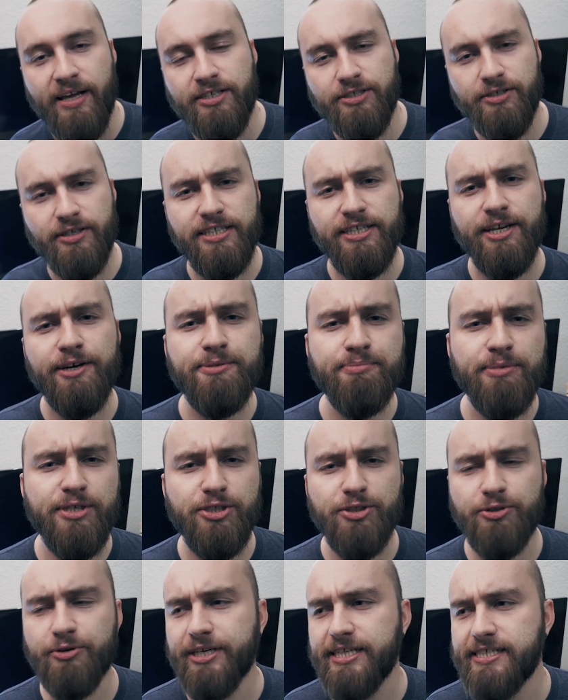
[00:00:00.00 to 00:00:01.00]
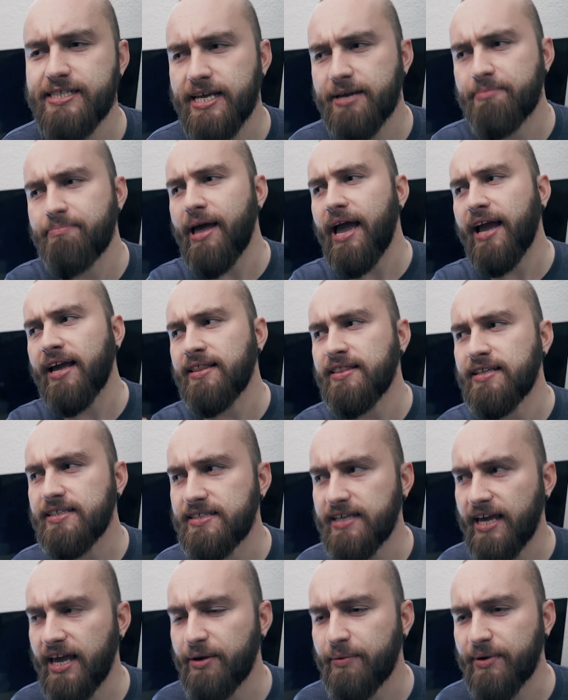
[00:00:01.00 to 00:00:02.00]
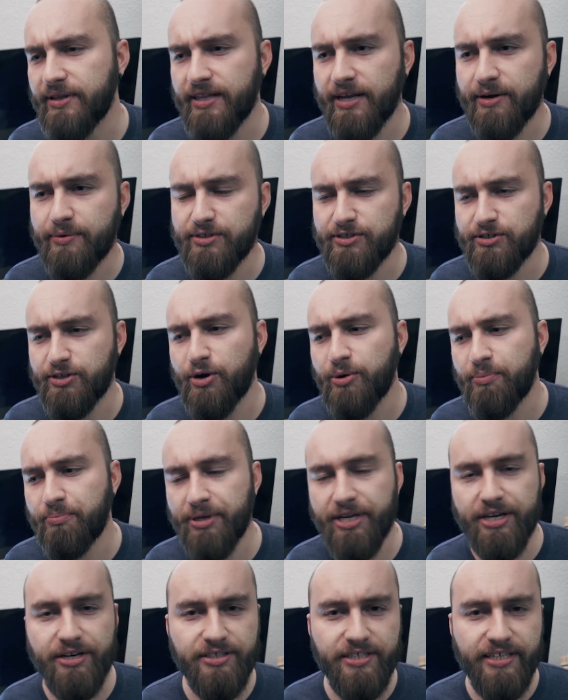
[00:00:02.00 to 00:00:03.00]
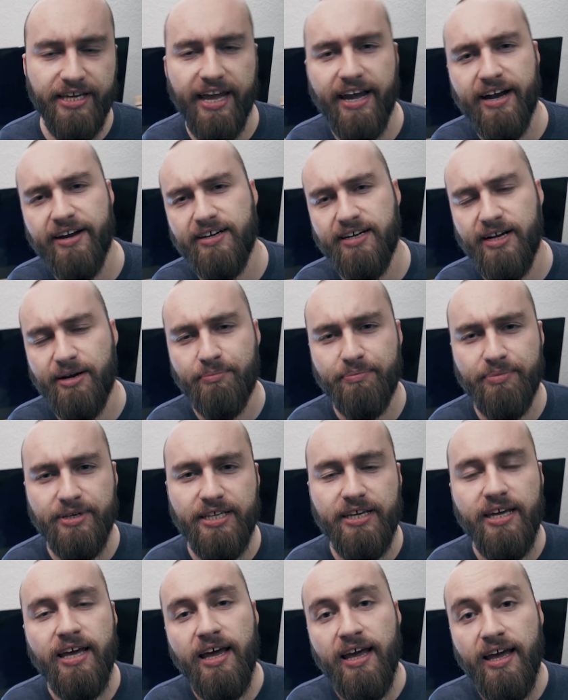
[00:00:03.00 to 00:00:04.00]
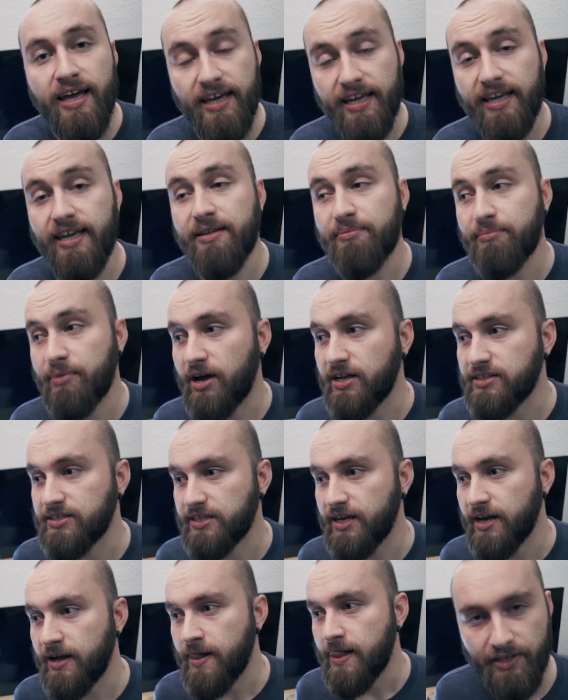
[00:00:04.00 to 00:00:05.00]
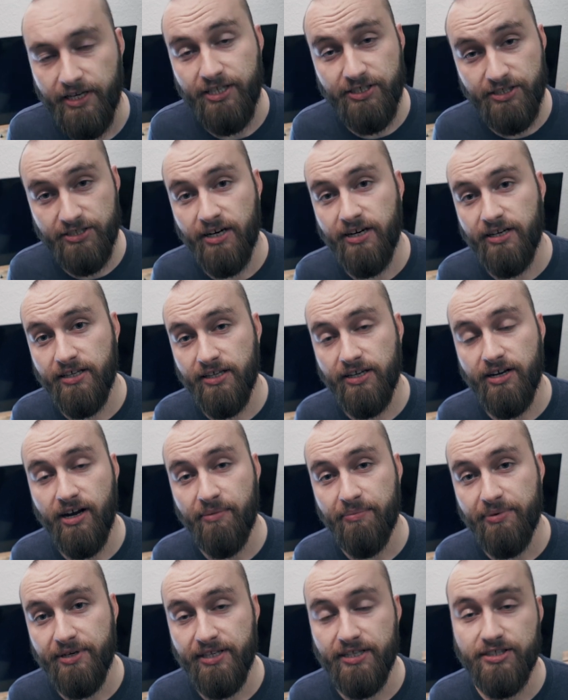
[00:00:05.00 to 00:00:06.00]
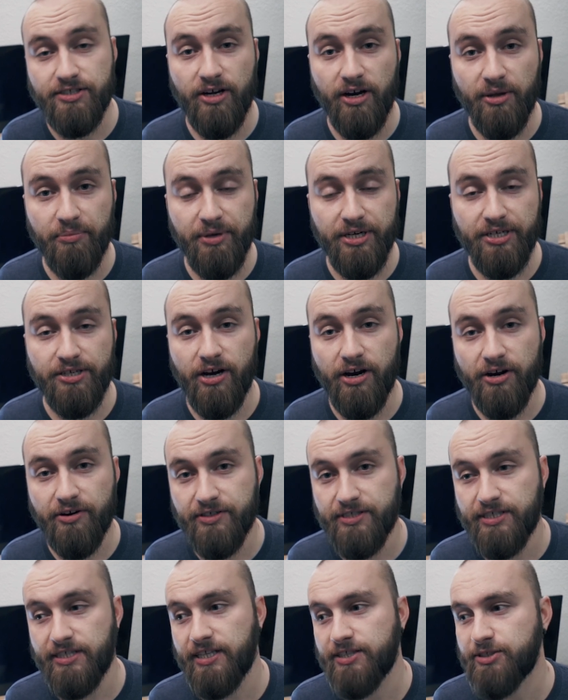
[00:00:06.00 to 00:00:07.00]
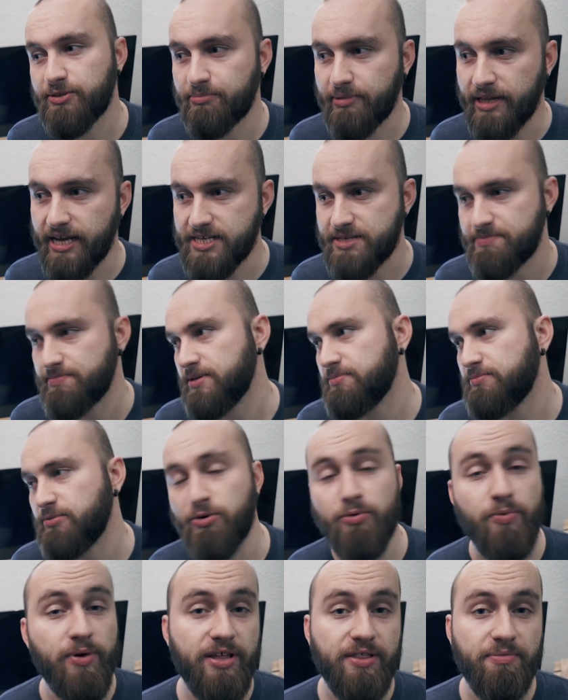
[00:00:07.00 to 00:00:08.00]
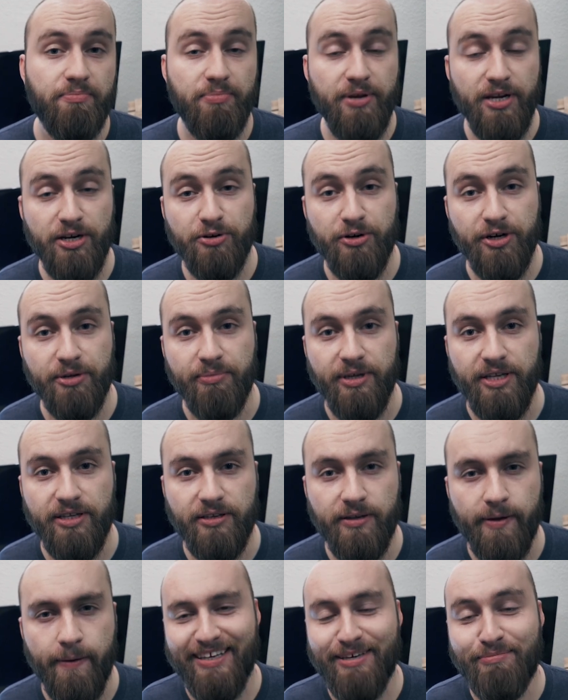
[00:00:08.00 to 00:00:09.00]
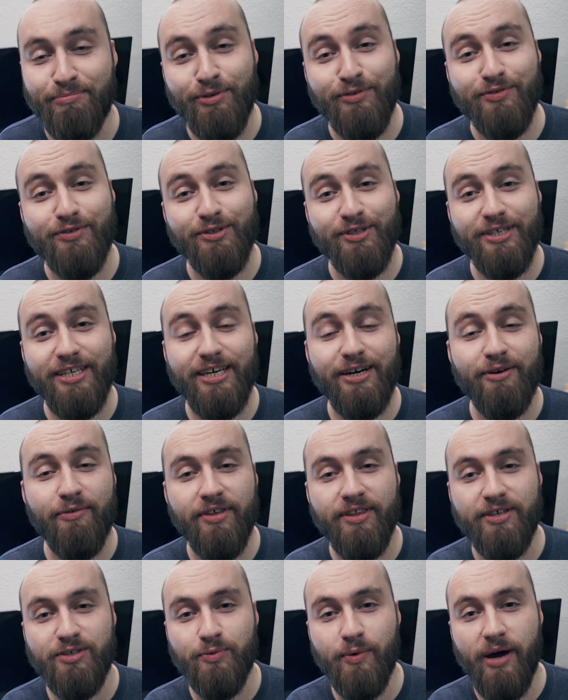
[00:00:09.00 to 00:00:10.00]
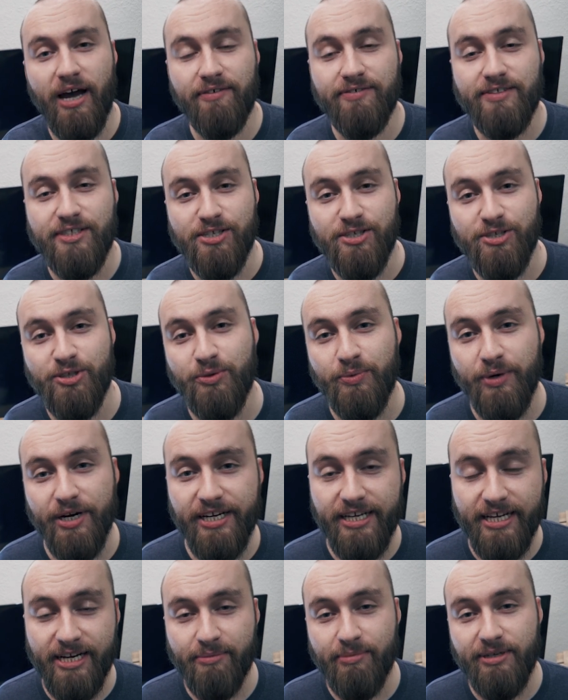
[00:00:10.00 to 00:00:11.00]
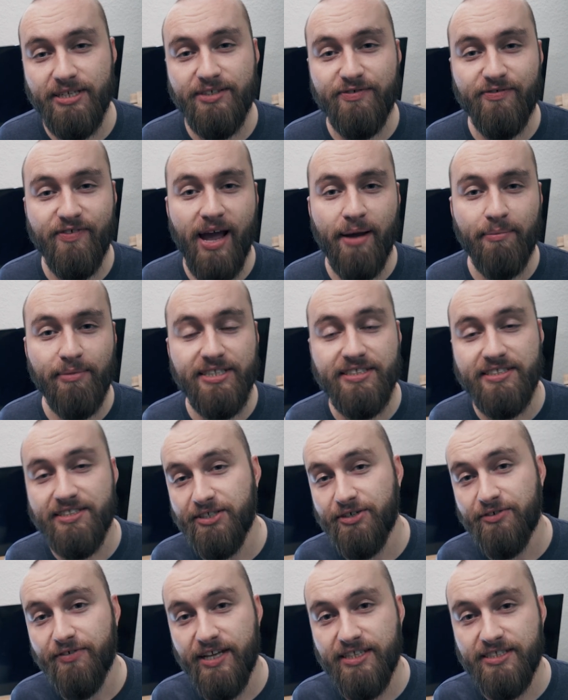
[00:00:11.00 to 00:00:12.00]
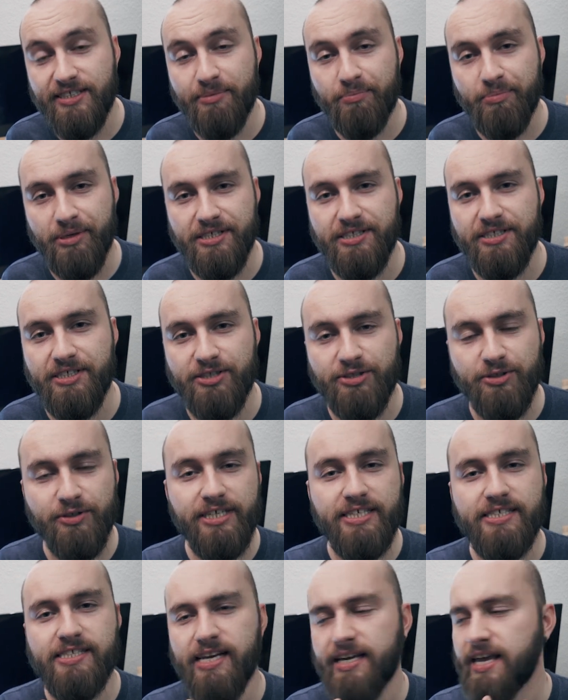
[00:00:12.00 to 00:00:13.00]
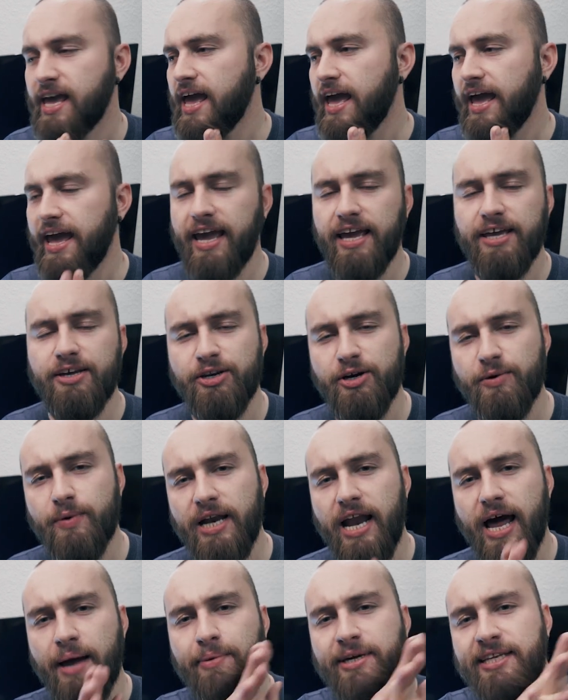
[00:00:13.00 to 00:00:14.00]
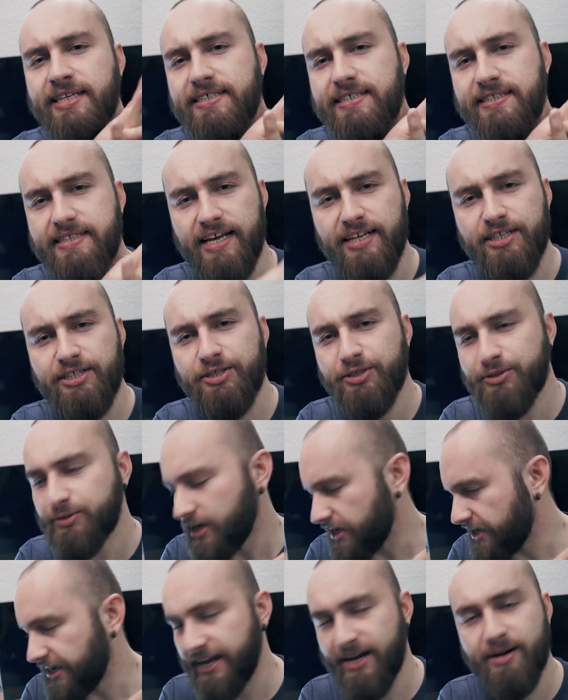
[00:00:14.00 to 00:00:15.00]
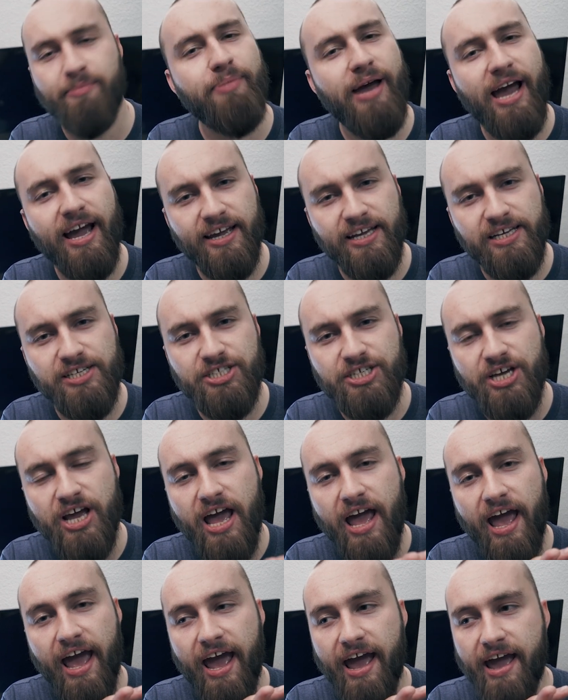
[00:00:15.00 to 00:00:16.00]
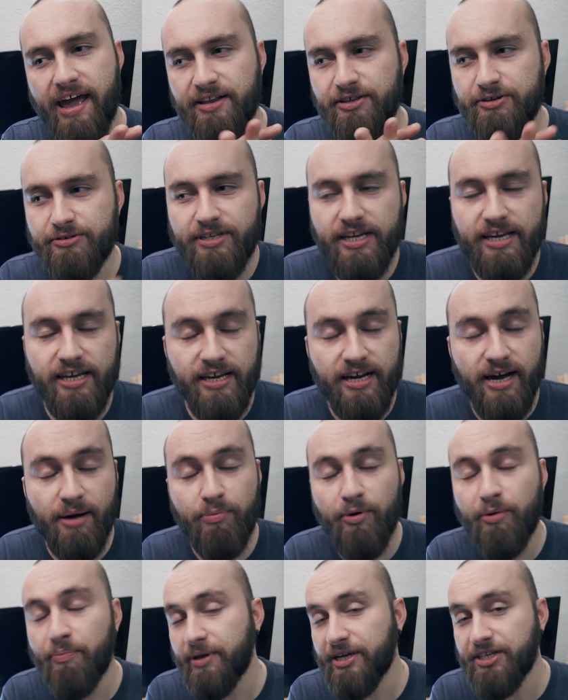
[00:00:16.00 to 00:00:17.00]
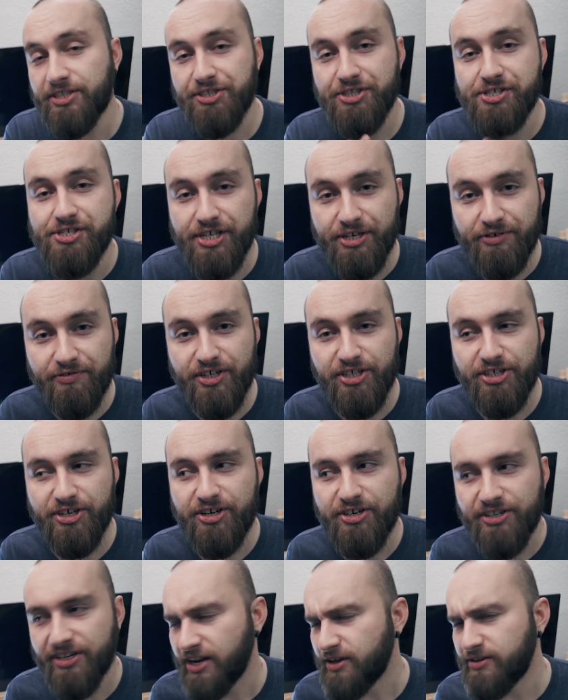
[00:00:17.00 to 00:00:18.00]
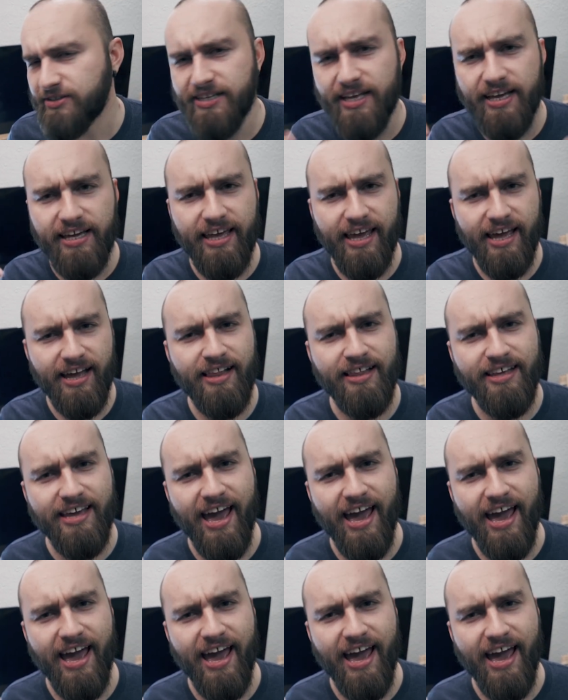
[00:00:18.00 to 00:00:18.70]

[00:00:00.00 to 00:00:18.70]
So he tells me a story. He's like, back in the day when there was no beard care company in Bosnia, he started a company that's called Beardocracy that supplies people with beard ointment. He moved to Kiev with his wife since to work here, but his family still runs the business. So he's like, hey, you know what? I'm gonna send you a care package and you take a couple pictures in return. And I was like, hell